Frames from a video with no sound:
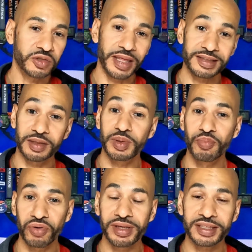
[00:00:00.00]
So that's gonna be
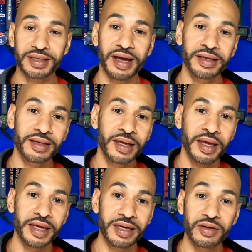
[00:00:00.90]
pretty exciting.
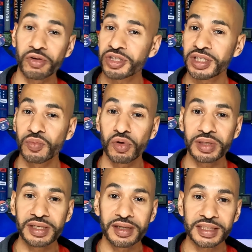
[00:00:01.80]
He or she will
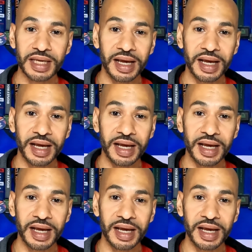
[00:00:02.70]
lead us